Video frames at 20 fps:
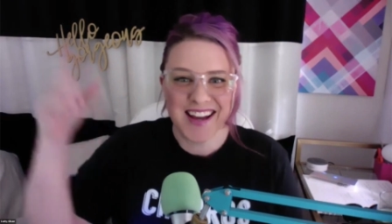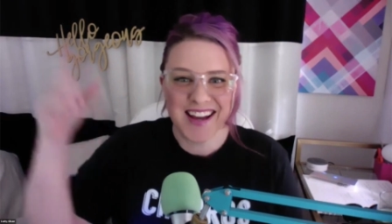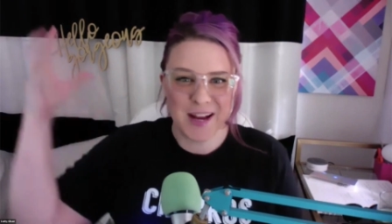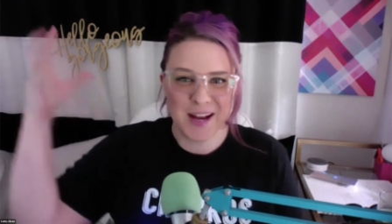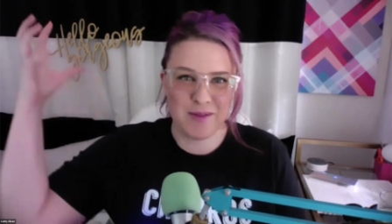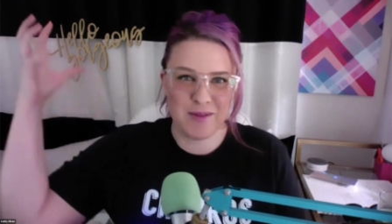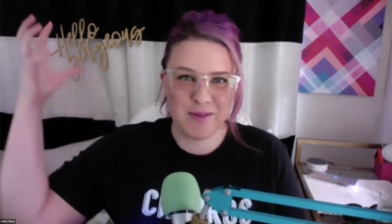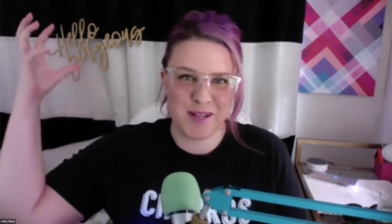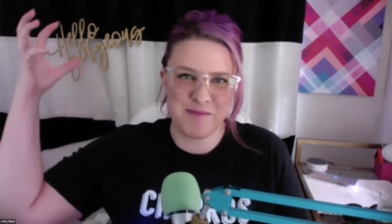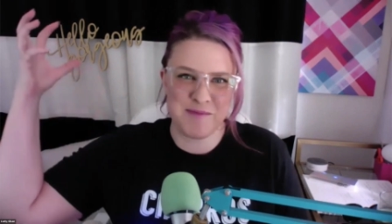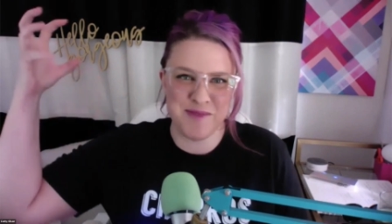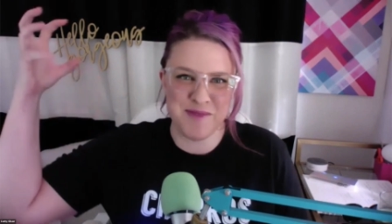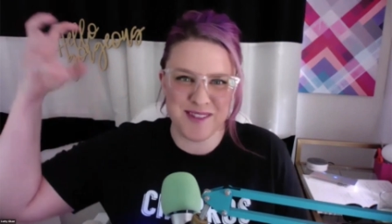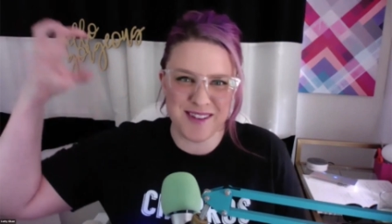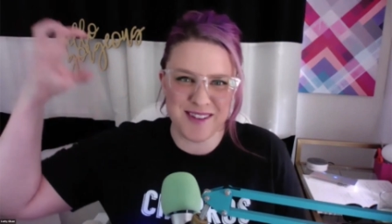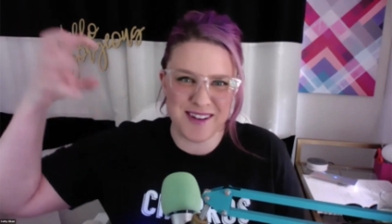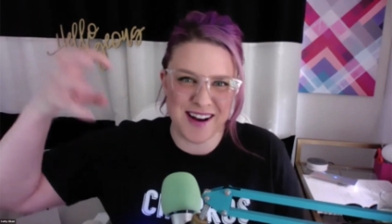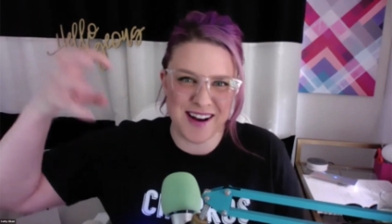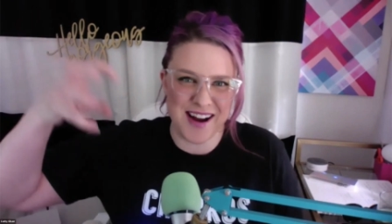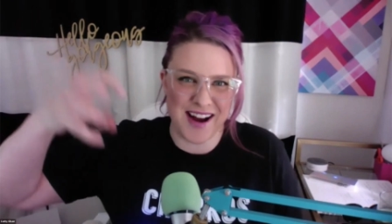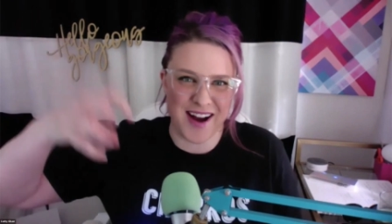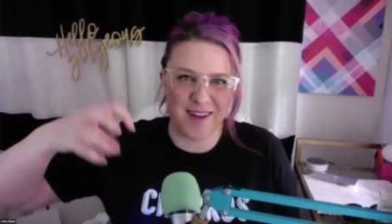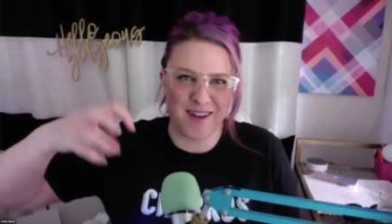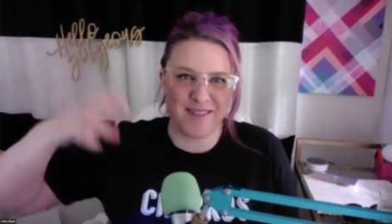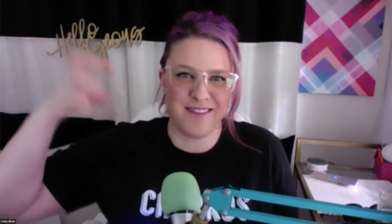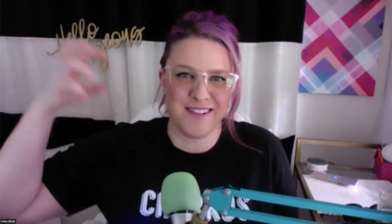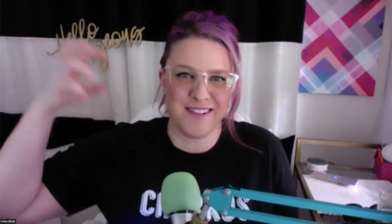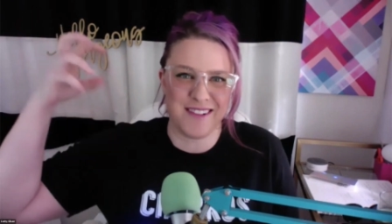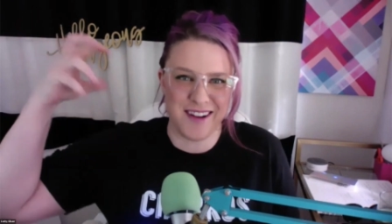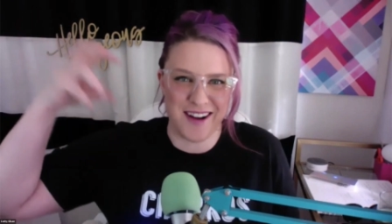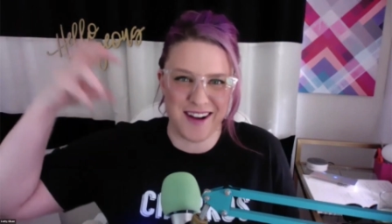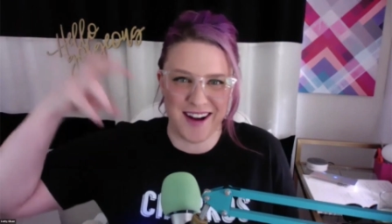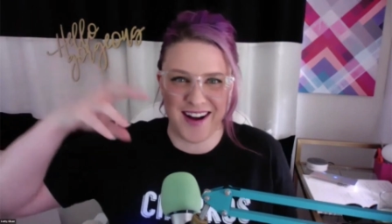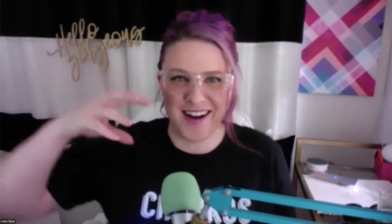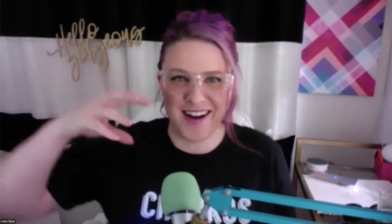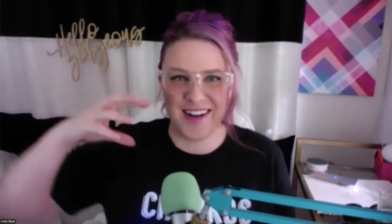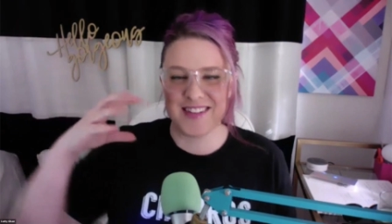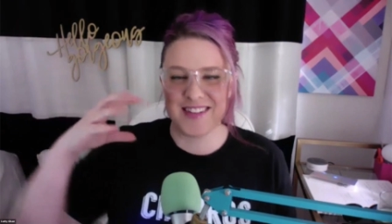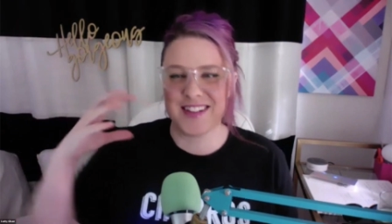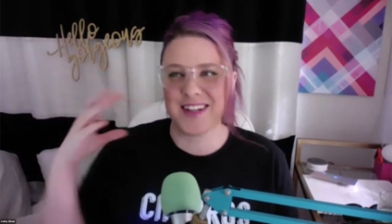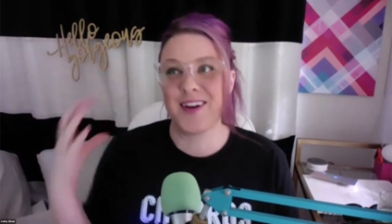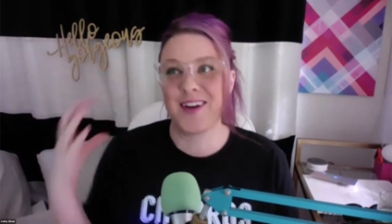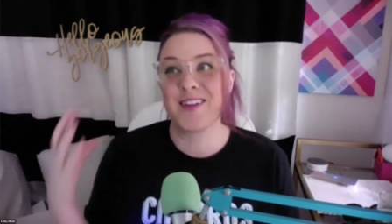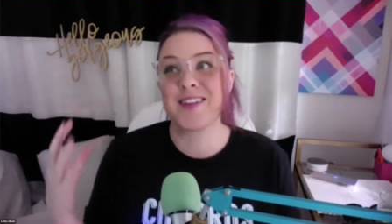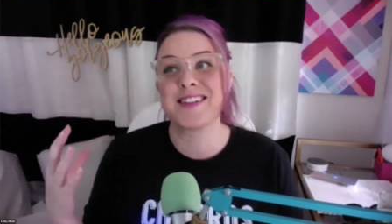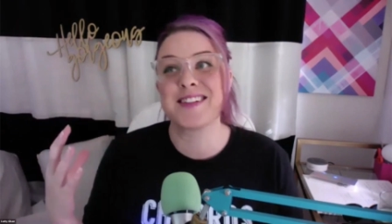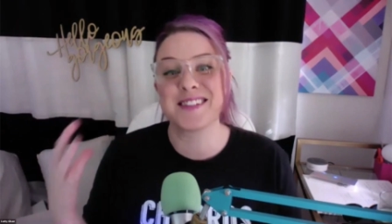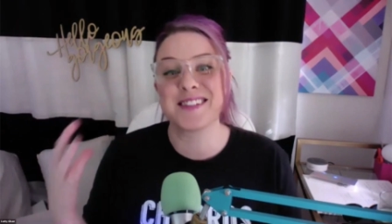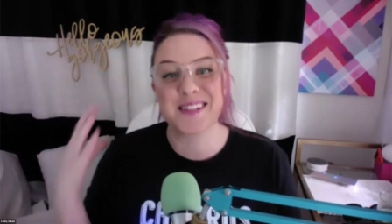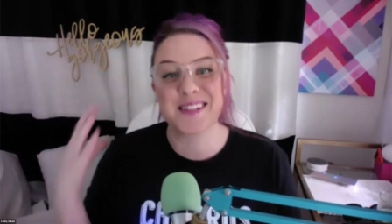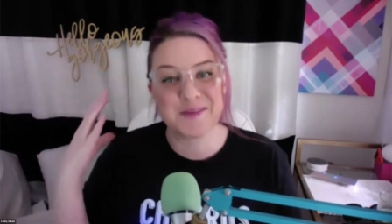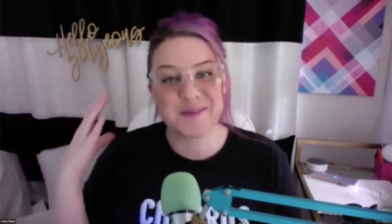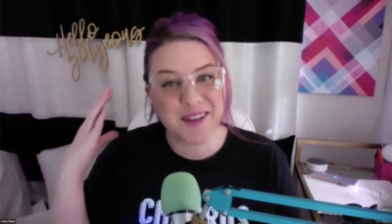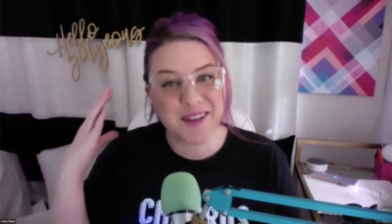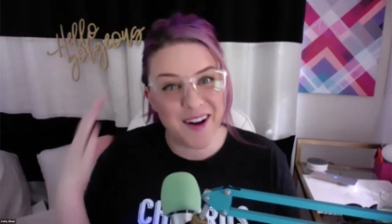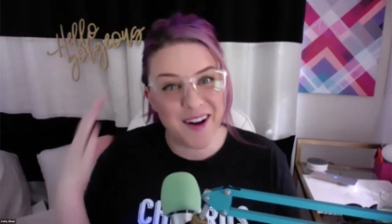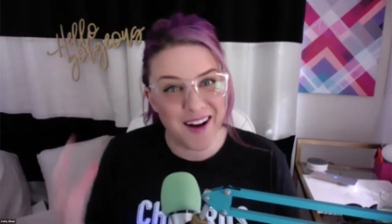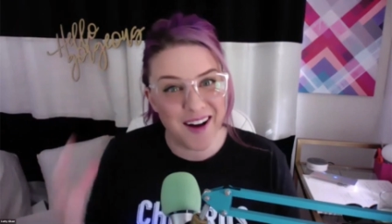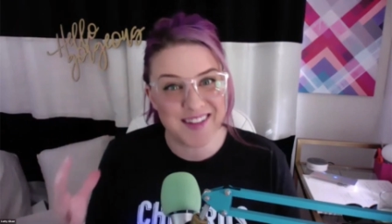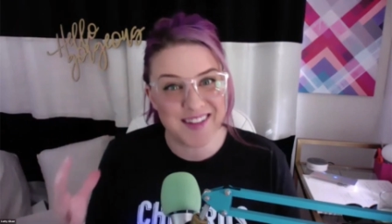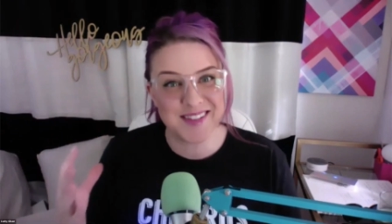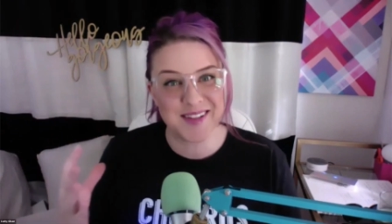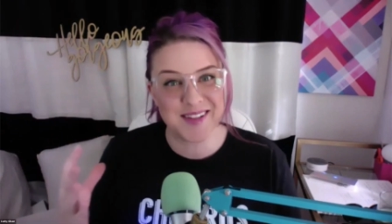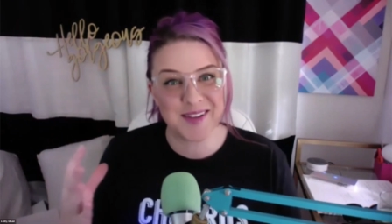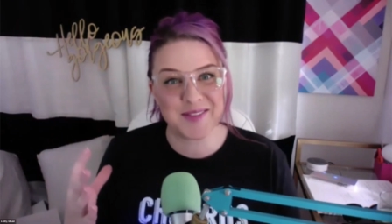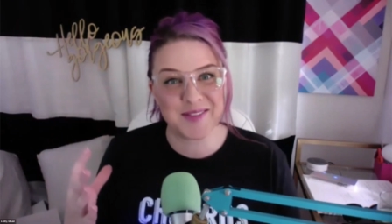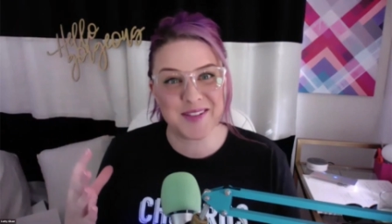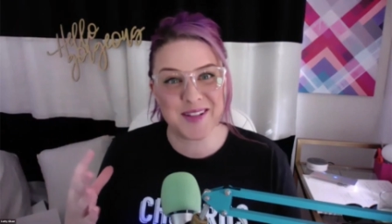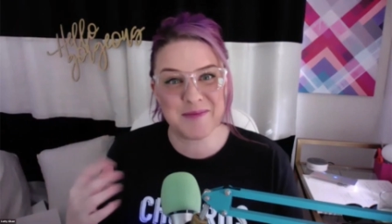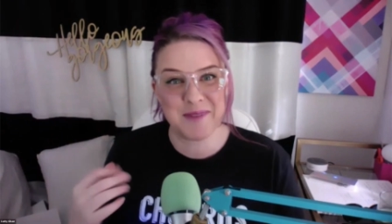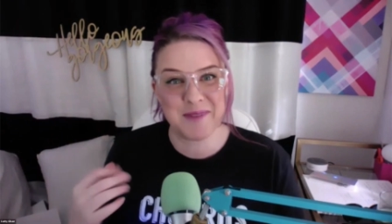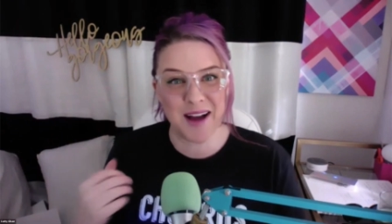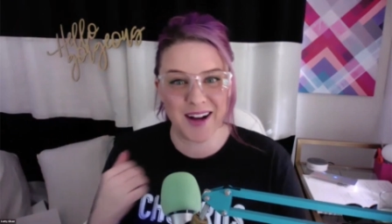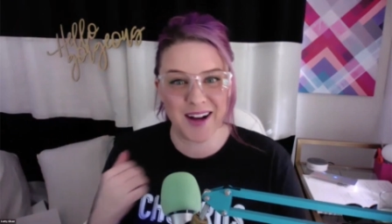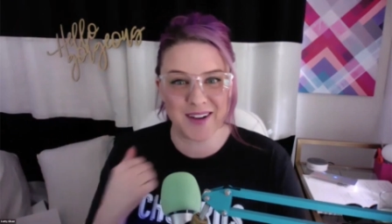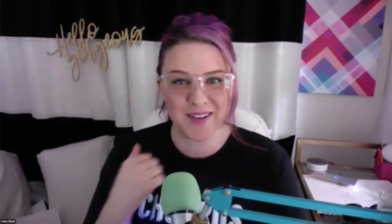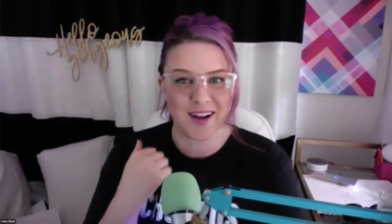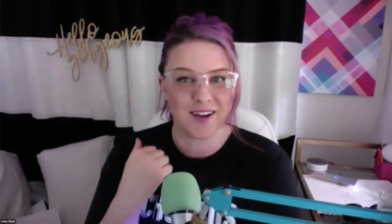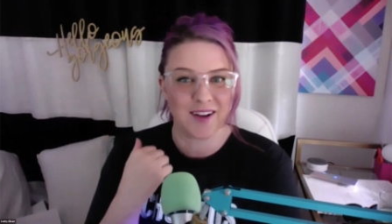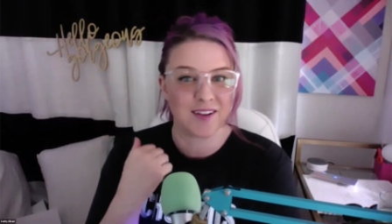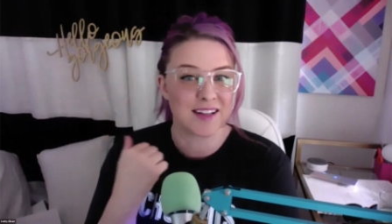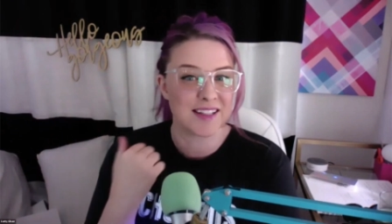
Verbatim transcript: it was like, and I was like, oh, this is going to be awesome in the background.